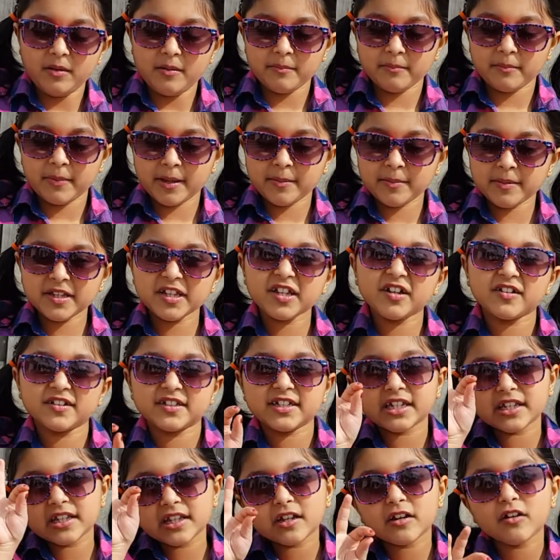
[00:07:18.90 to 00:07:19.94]
maybe there's
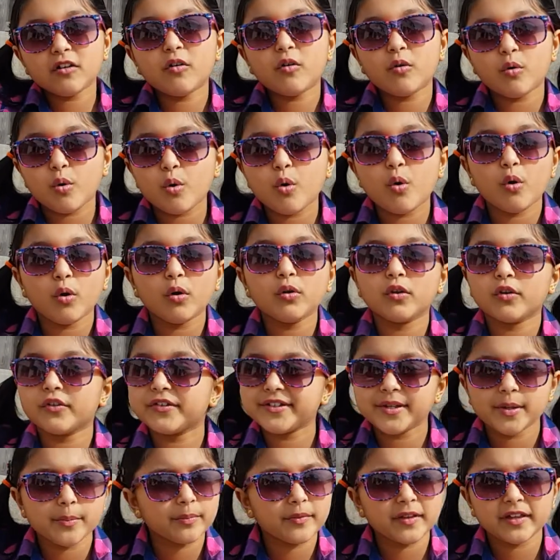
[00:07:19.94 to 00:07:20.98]
a little hole or
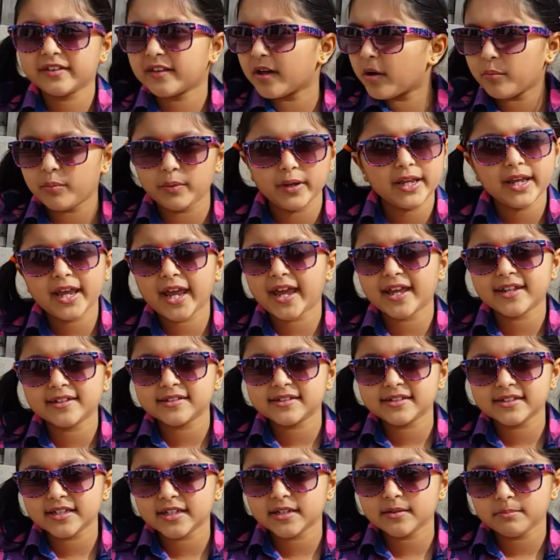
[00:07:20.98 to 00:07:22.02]
something that we can't
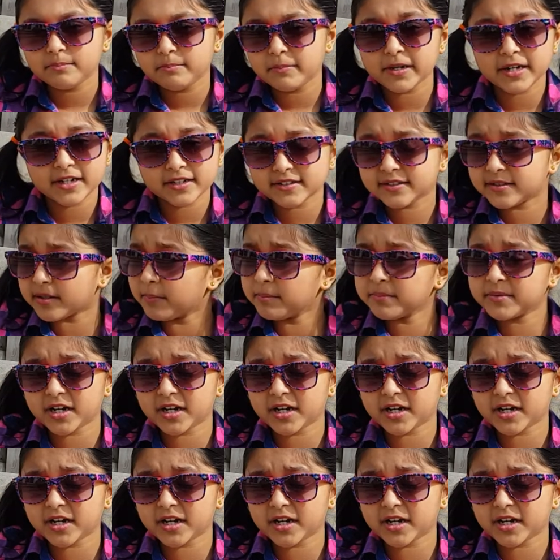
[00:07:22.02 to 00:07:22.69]
see because